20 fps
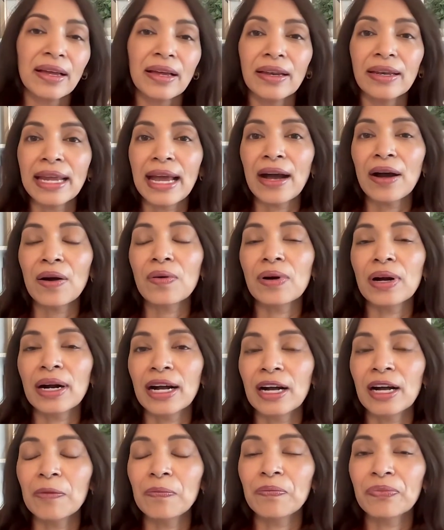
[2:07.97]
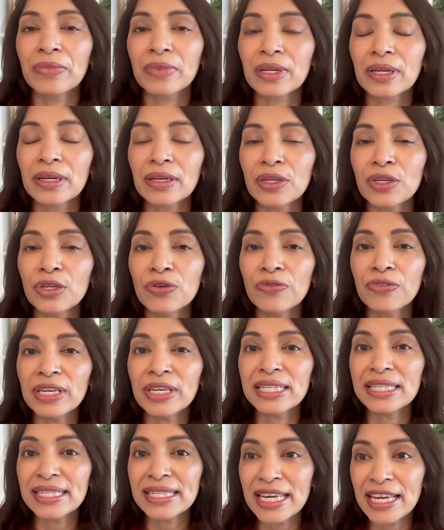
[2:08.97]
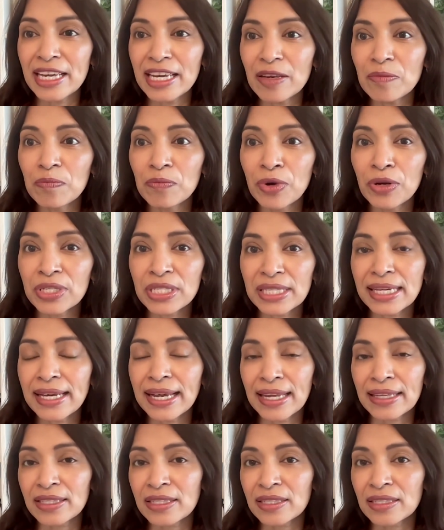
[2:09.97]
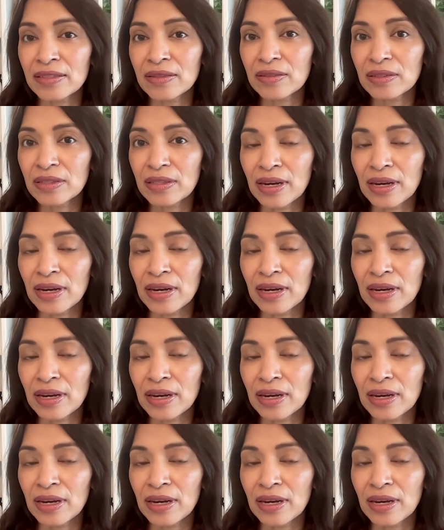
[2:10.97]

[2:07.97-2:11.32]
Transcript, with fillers: Now, UVC mostly gets